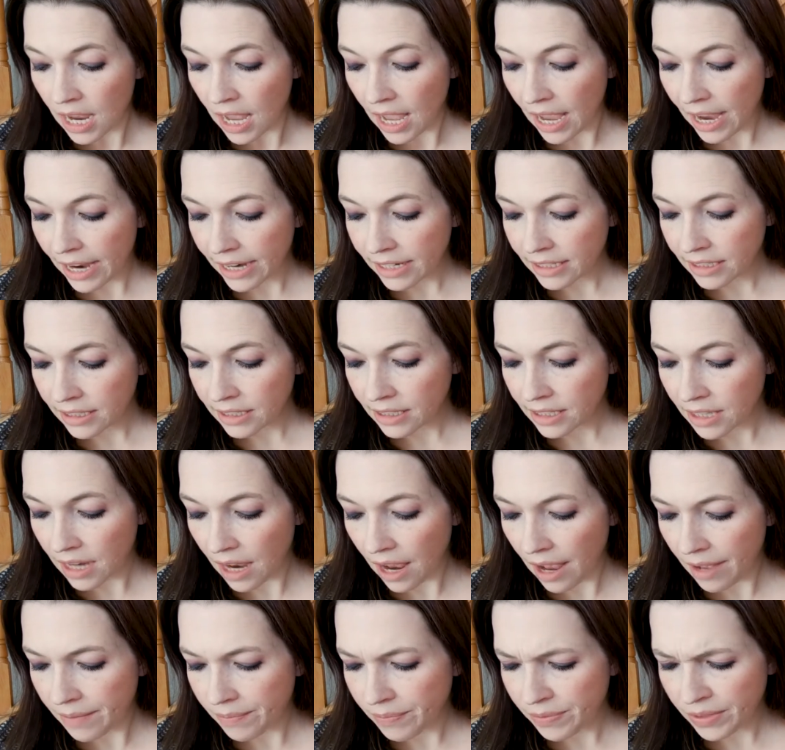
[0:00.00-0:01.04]
And
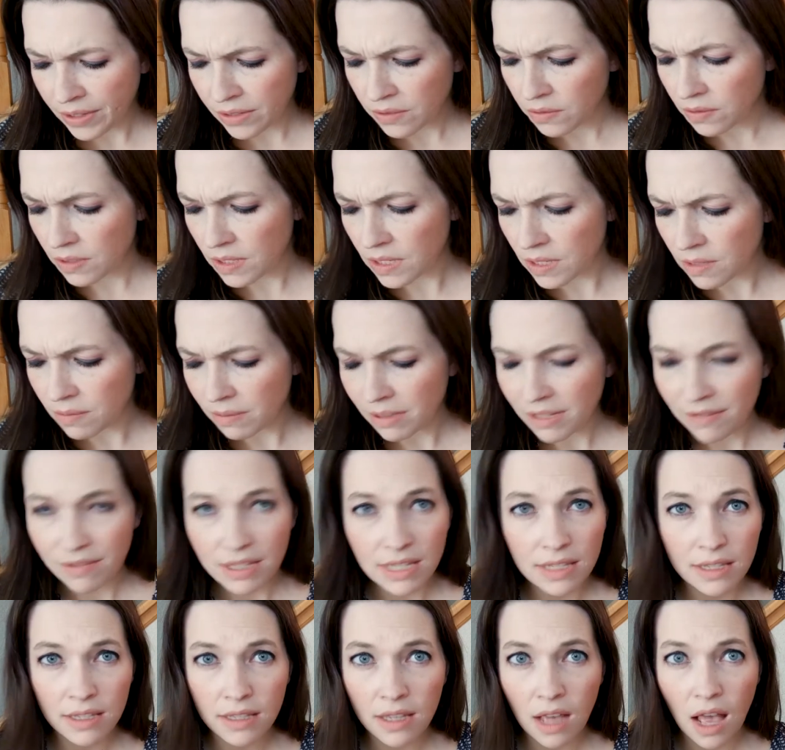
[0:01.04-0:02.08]
there's reason to believe
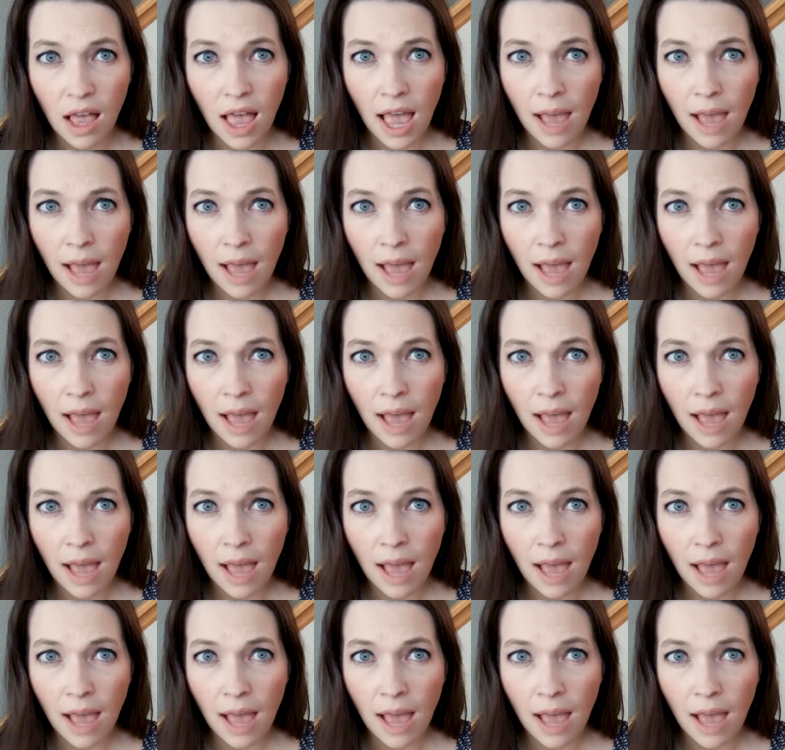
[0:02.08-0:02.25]
this is all